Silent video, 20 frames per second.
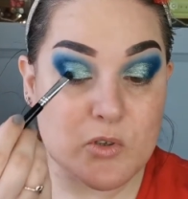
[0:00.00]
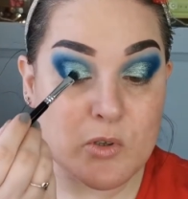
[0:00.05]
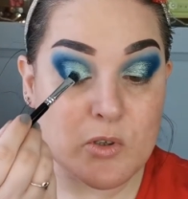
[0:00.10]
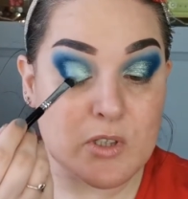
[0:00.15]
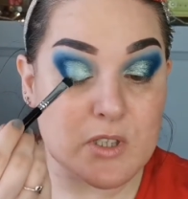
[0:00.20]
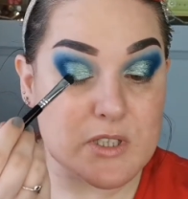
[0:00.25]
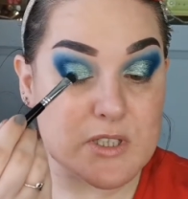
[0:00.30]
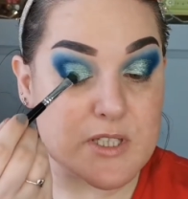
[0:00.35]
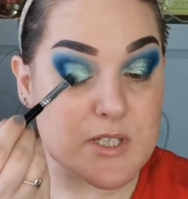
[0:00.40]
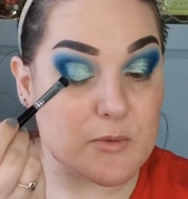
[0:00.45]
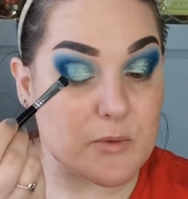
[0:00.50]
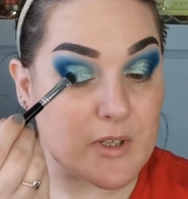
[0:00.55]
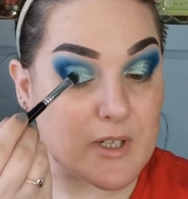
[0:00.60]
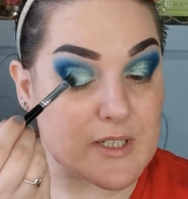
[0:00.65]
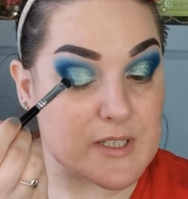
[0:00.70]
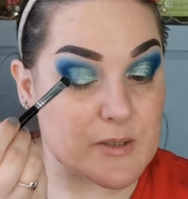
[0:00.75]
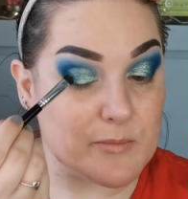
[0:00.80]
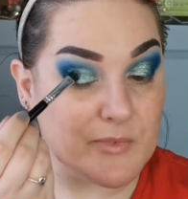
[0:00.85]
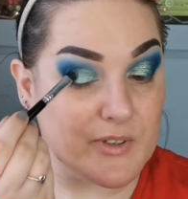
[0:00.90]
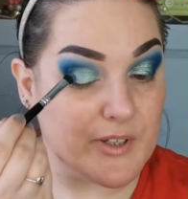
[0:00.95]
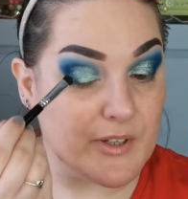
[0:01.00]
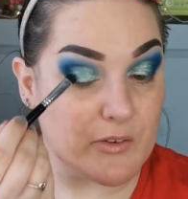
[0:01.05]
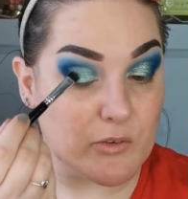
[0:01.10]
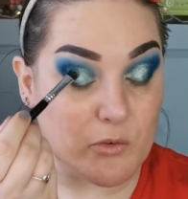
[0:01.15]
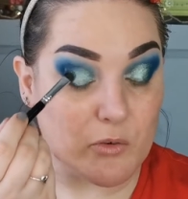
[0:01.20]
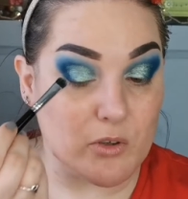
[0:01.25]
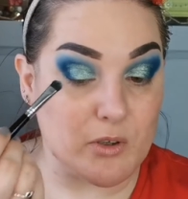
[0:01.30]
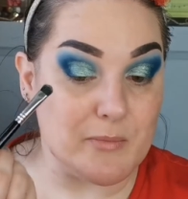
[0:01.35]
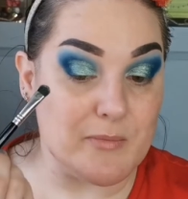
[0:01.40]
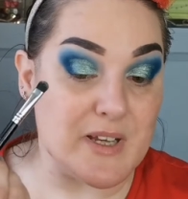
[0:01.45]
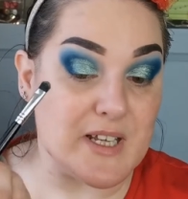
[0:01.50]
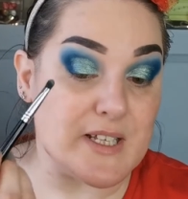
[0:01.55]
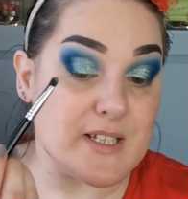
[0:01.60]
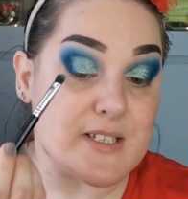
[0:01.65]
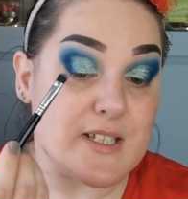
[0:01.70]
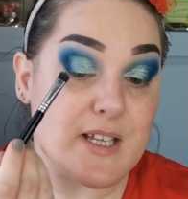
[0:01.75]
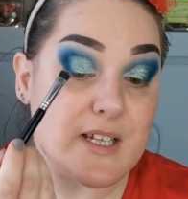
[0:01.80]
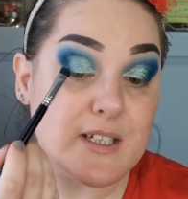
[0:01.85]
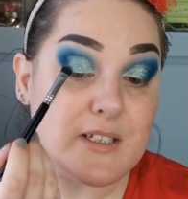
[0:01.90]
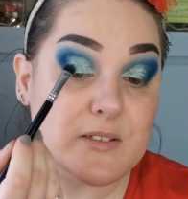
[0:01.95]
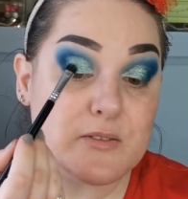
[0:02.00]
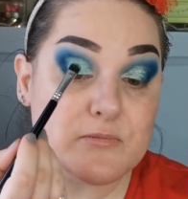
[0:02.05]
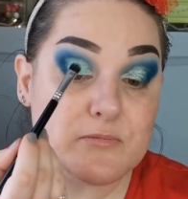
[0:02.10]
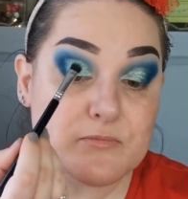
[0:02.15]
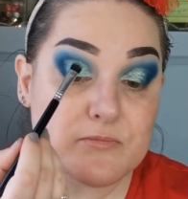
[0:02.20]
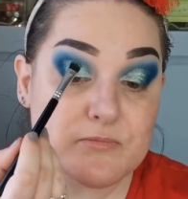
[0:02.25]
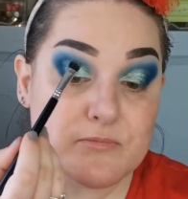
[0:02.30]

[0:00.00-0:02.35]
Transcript: Quality-wise, I mean, they're all amazing.